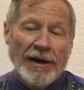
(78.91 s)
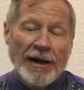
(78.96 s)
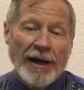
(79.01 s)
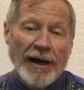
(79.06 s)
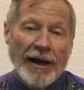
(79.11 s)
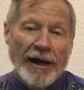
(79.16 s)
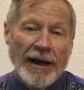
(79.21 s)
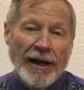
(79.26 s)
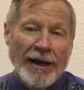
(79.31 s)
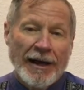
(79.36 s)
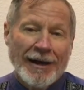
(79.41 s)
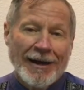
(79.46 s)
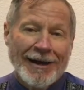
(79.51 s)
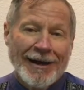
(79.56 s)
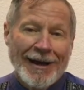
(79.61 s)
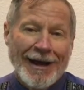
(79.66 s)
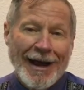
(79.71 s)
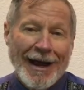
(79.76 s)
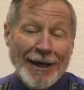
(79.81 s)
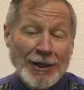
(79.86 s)
An
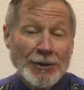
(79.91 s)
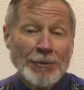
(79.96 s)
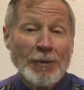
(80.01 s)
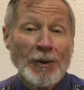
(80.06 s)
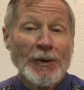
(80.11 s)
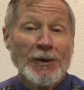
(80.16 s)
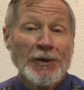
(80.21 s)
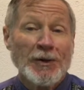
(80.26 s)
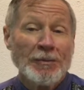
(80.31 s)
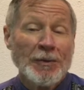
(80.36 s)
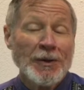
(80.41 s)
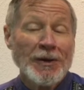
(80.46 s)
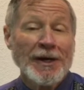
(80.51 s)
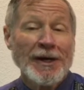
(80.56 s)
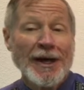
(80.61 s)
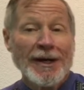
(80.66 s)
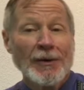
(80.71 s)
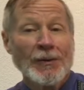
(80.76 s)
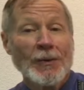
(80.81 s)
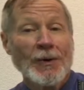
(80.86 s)
expert
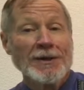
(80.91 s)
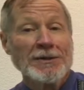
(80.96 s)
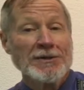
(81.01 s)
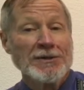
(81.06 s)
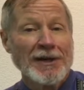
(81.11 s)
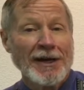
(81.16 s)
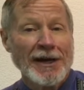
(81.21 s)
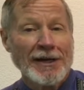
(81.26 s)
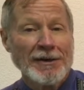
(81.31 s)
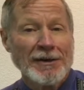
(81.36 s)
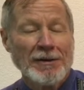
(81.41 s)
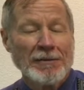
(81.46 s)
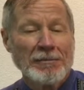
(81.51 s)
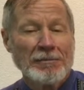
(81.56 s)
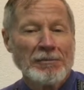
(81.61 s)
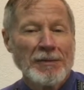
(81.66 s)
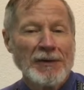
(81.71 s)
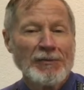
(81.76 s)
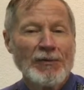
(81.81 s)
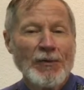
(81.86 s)
communicator once said,
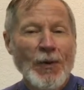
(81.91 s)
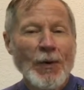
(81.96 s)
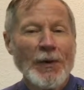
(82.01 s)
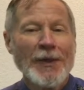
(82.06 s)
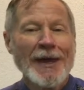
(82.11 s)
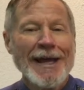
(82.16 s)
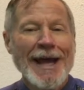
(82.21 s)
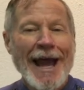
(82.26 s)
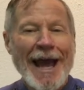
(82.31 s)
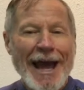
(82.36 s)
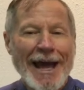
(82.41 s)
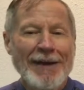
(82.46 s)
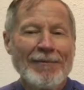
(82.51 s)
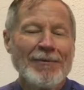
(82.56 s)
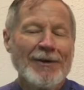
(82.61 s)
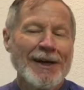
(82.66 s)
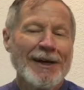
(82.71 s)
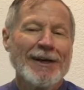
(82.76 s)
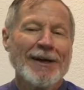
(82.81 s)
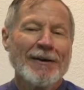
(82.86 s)
before the
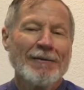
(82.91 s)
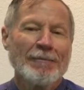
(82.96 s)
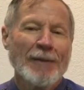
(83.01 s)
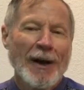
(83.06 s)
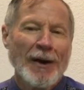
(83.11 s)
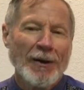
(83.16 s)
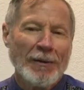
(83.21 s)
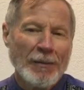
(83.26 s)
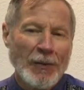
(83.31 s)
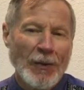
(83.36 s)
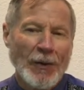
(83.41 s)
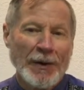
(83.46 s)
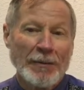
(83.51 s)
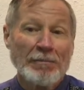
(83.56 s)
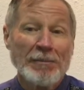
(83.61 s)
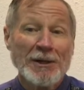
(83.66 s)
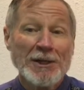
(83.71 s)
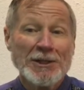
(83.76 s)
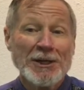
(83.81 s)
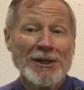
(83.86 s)
advent of PowerPoint,
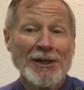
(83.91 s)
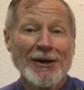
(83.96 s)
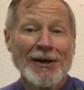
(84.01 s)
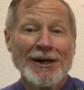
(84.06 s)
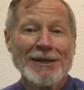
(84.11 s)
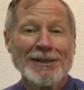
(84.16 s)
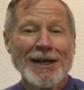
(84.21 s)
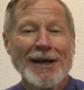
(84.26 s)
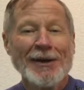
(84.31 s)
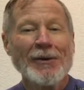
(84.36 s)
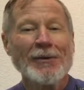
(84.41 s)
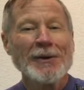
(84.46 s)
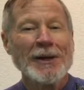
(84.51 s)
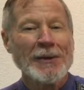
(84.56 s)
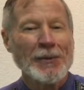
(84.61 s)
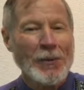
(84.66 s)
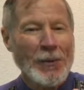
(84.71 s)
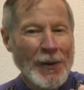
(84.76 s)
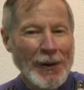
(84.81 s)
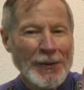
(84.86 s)
missionaries had only
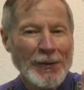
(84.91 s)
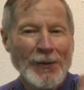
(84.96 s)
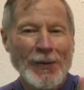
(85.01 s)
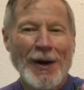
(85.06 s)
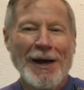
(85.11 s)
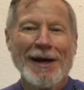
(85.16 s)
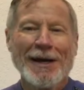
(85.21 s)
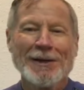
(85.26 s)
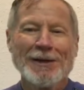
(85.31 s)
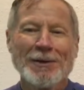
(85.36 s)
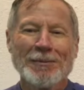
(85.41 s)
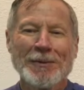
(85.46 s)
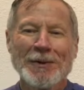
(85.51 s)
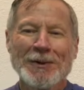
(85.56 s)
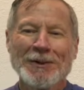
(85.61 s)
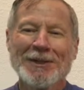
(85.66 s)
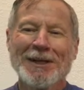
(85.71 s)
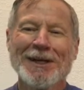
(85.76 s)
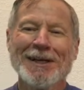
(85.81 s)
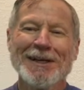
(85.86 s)
one way to
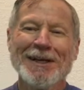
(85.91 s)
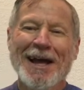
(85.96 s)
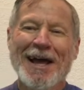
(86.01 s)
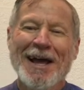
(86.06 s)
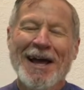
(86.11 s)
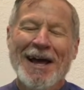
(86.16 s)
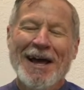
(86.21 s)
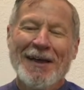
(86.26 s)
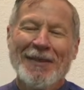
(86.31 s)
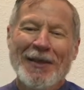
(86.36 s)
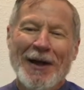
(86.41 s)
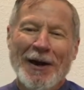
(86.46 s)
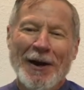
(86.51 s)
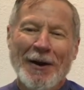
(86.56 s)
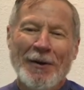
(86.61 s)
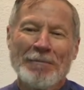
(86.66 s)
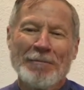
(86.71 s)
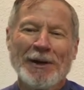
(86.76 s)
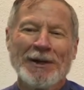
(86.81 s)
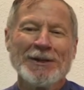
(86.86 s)
present
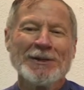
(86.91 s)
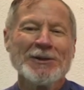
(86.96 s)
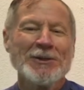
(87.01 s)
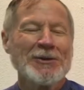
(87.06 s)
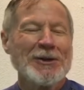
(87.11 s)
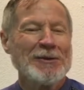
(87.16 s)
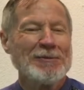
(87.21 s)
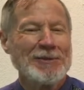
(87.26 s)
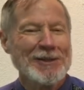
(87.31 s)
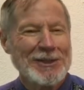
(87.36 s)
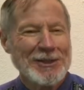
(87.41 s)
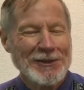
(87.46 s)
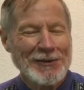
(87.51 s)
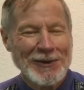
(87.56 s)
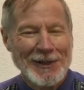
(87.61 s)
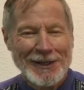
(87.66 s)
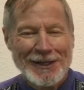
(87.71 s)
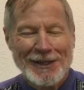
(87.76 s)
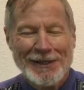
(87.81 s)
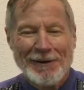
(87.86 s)
their ministry
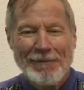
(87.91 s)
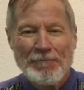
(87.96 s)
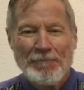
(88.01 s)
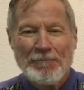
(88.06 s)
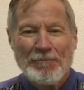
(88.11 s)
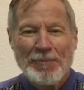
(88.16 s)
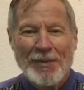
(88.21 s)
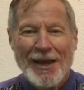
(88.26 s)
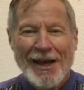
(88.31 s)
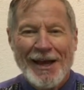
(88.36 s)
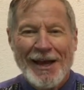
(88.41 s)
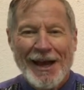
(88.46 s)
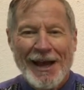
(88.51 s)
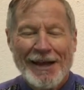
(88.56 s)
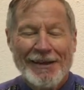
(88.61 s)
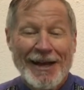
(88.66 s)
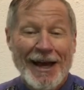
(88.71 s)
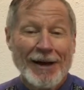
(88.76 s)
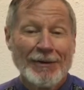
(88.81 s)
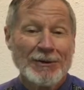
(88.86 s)
visually,
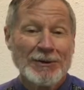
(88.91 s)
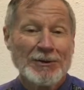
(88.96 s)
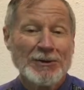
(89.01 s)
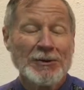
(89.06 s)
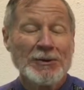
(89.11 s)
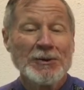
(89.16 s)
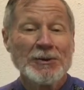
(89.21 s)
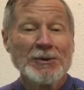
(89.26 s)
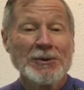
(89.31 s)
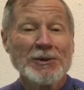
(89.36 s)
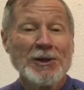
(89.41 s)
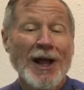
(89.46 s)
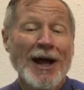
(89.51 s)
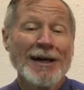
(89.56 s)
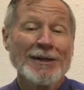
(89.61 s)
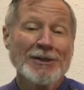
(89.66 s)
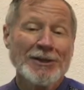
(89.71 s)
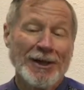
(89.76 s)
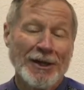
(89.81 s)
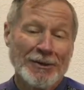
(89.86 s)
and that was through
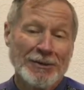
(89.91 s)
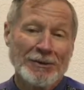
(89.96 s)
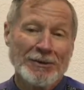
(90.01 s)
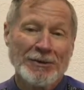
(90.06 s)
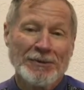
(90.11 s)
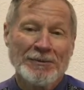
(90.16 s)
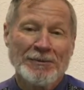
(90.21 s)
slideshows.